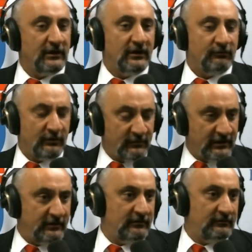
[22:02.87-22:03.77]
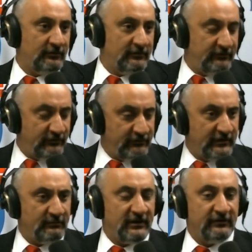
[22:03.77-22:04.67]
Well, my, you know, if you
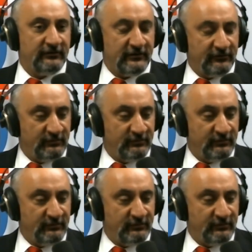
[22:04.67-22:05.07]
say my son's